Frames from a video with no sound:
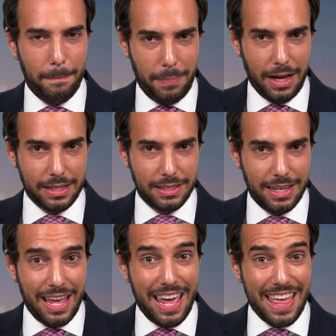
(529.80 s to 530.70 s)
But
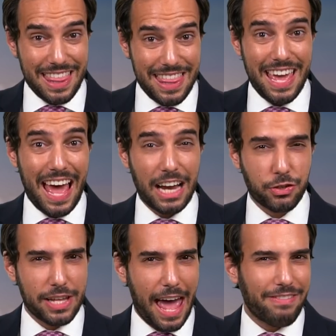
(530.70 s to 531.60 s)
they
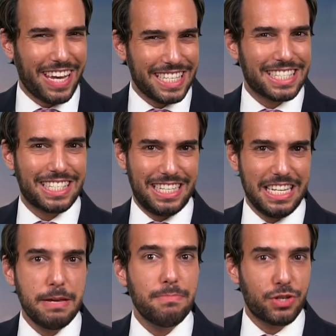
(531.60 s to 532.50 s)
actually have a
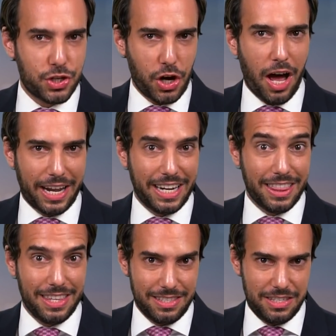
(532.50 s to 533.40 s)
slim shot at
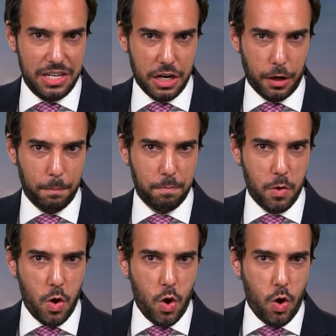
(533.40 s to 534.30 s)
it this year,
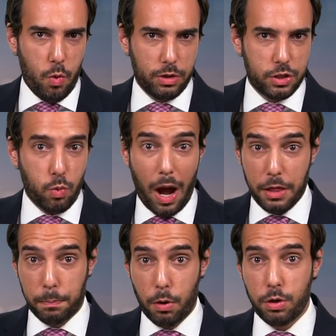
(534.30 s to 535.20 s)
which is why
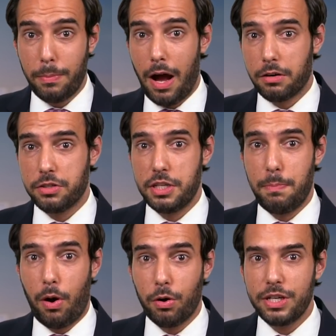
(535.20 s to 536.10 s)
the pro-democracy
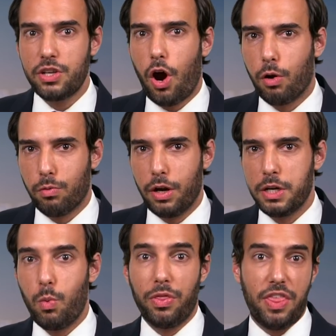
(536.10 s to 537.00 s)
parties are
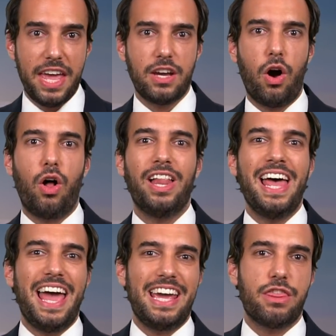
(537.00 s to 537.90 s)
running what they call
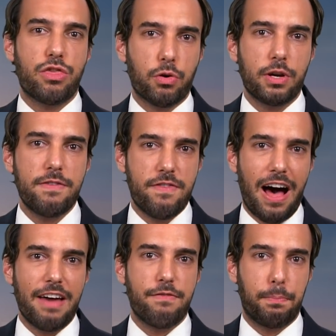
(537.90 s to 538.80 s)
a
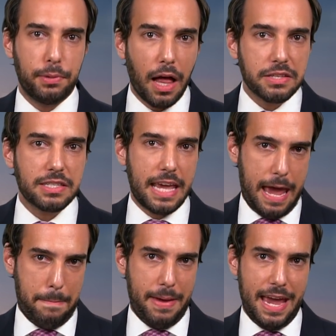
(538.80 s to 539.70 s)
35-plus
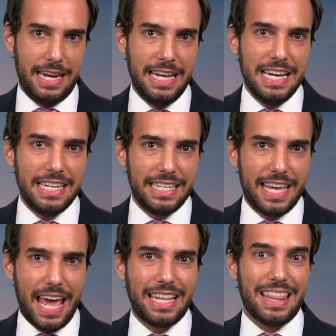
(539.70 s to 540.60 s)
campaign to
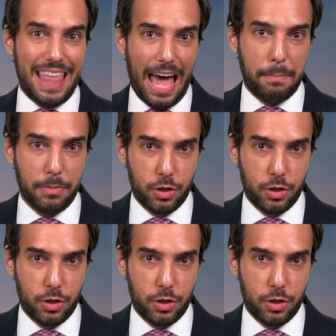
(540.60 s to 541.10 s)
get that